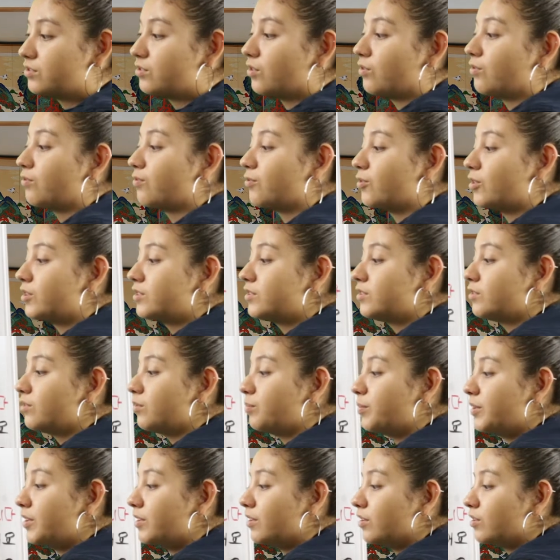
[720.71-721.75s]
So
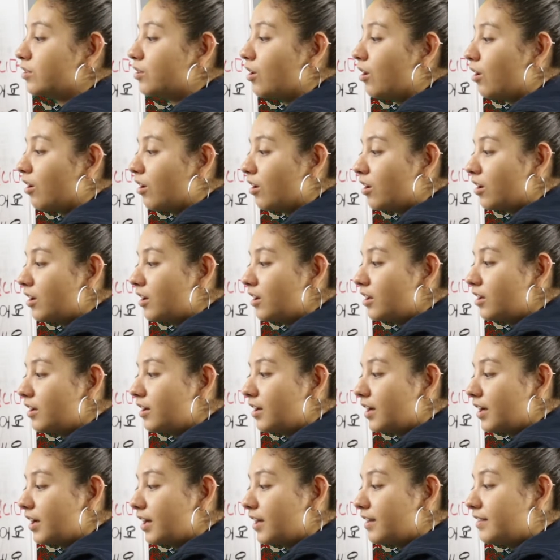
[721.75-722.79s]
first it will be the
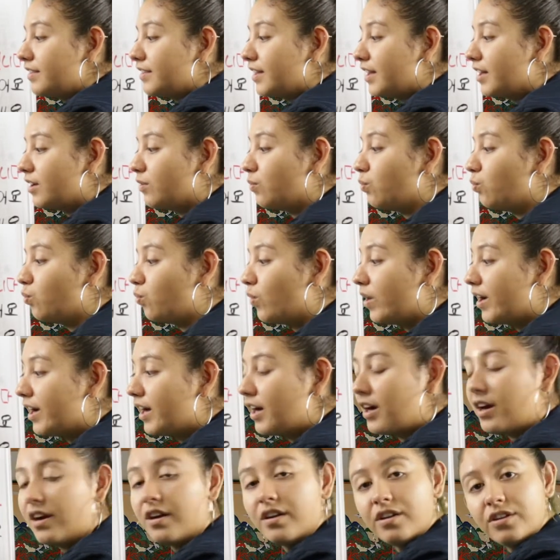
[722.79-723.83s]
car, and then
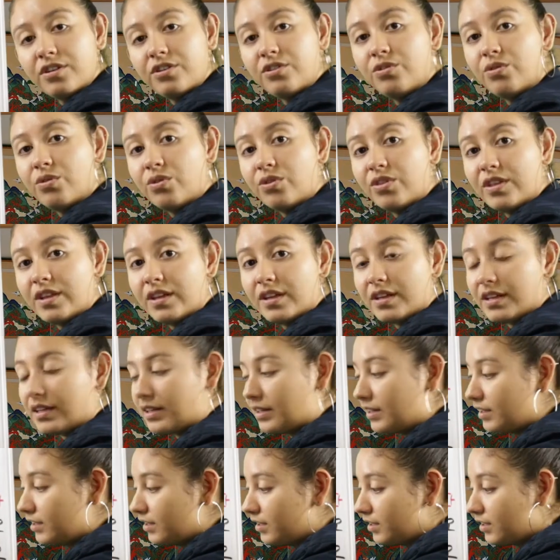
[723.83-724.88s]
where you
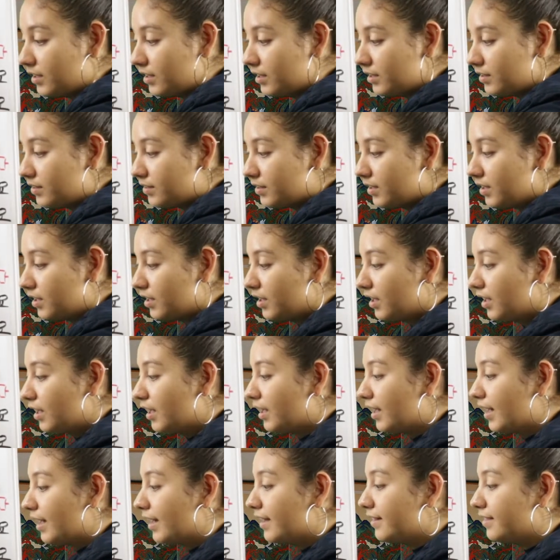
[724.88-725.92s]
think it is,
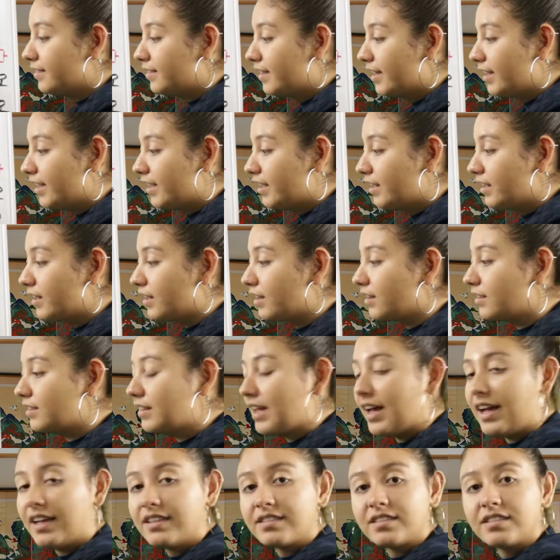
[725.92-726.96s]
and
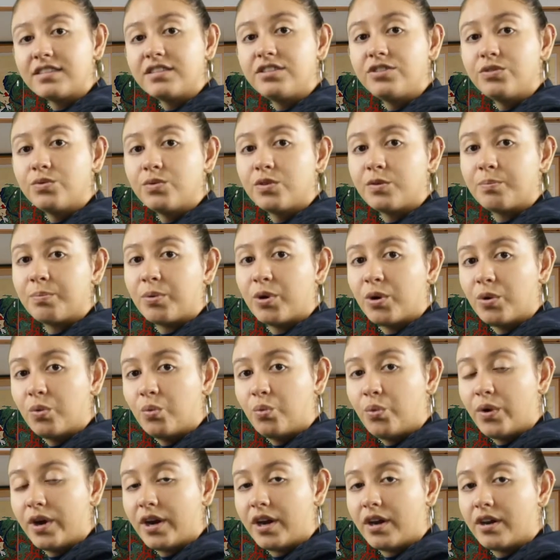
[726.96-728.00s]
then lastly you would
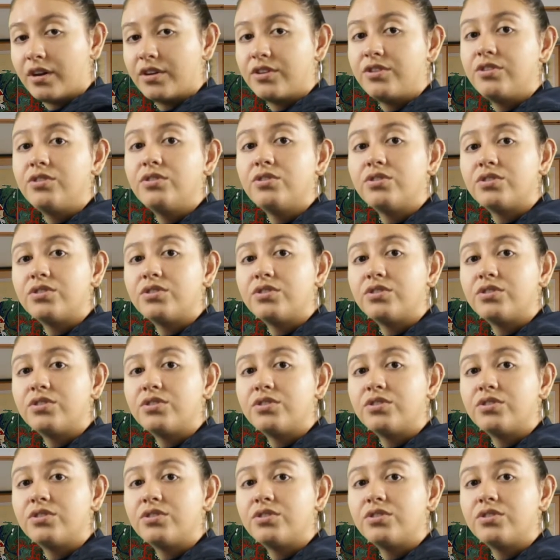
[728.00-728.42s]
put where.